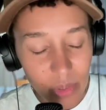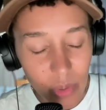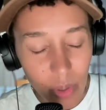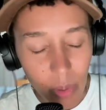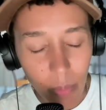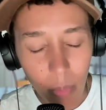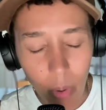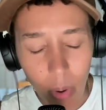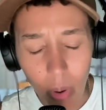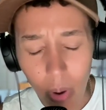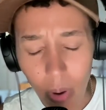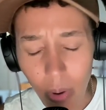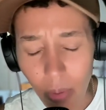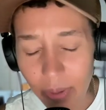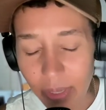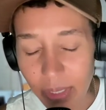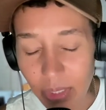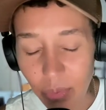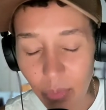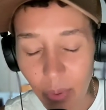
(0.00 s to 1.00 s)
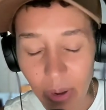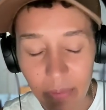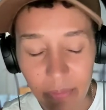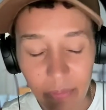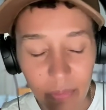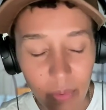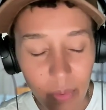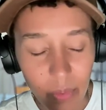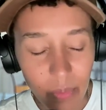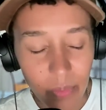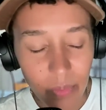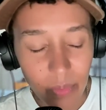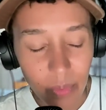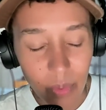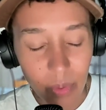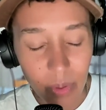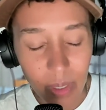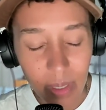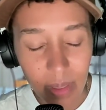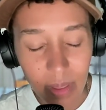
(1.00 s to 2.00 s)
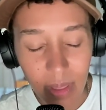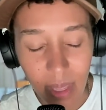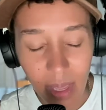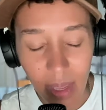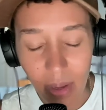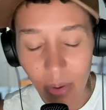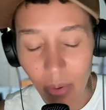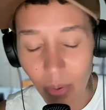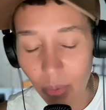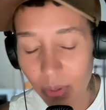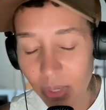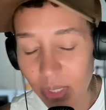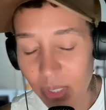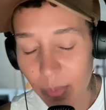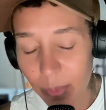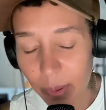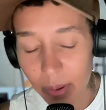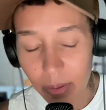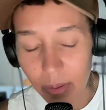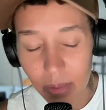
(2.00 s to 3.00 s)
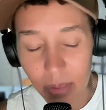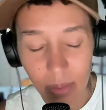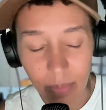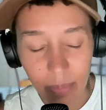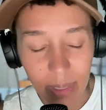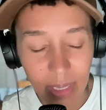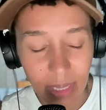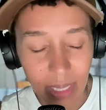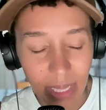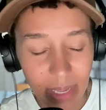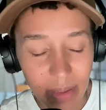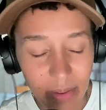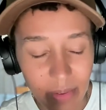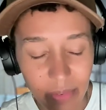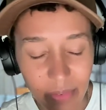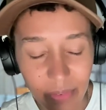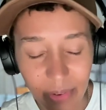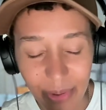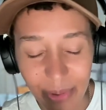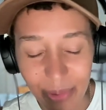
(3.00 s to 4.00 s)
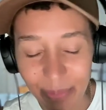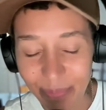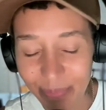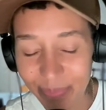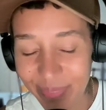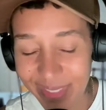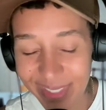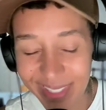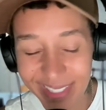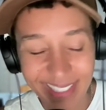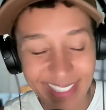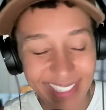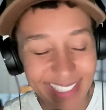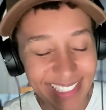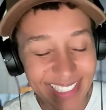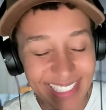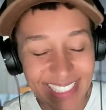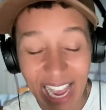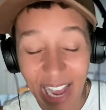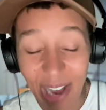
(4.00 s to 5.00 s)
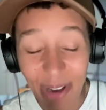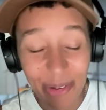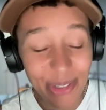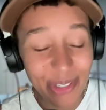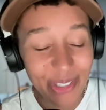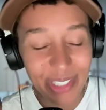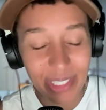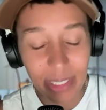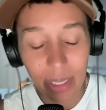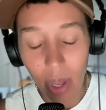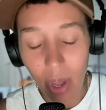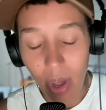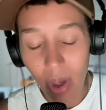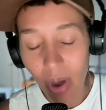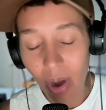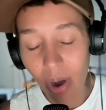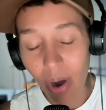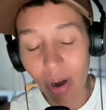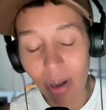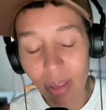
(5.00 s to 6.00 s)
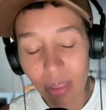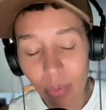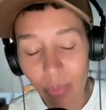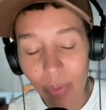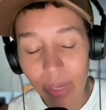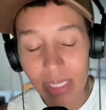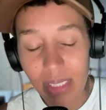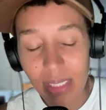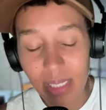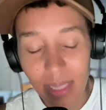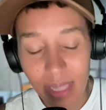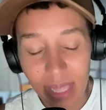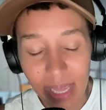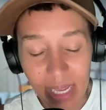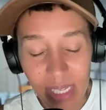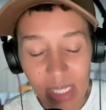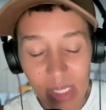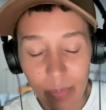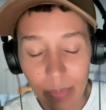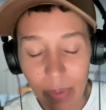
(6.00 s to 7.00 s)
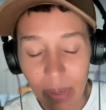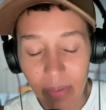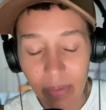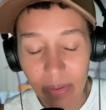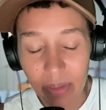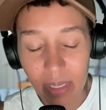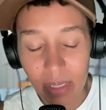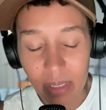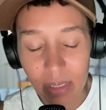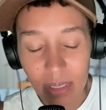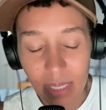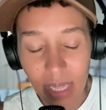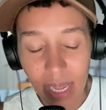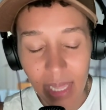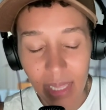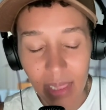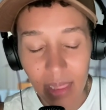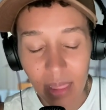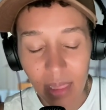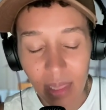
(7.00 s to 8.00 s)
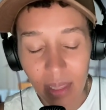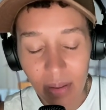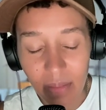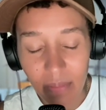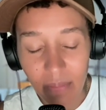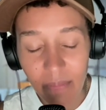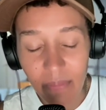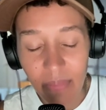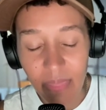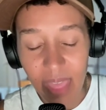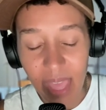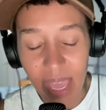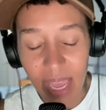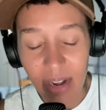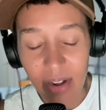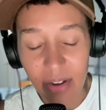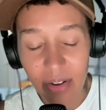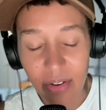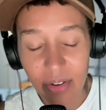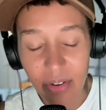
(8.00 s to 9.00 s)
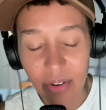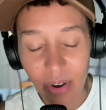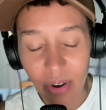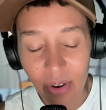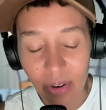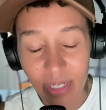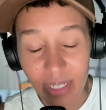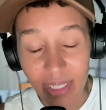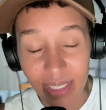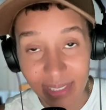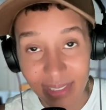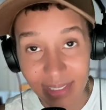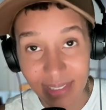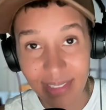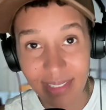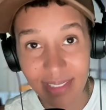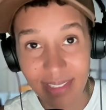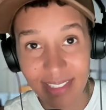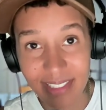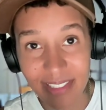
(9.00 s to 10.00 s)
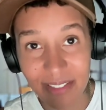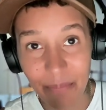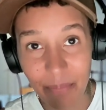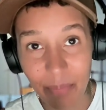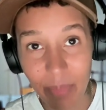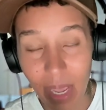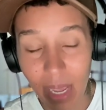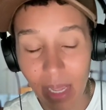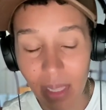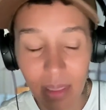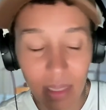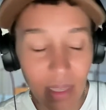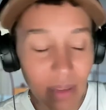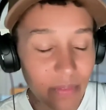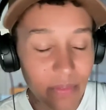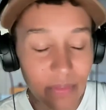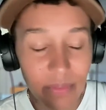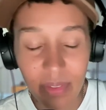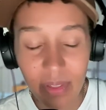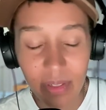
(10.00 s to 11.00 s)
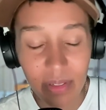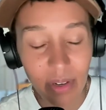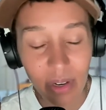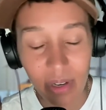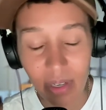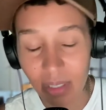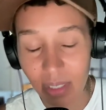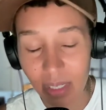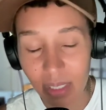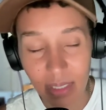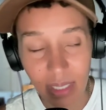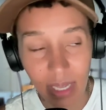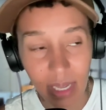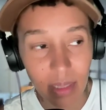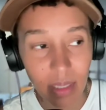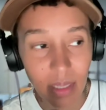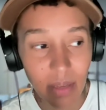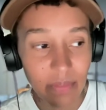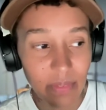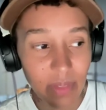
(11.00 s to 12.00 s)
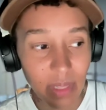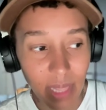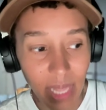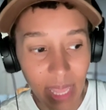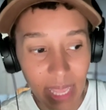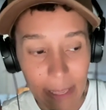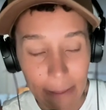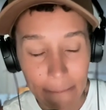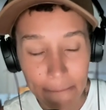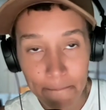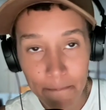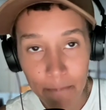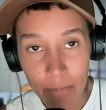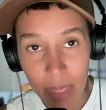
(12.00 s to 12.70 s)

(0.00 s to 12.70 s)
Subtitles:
So I'm always grateful for that whole experience in my life from childhood all the way to that experience. I love that darkness. I love the darkness. I love the light.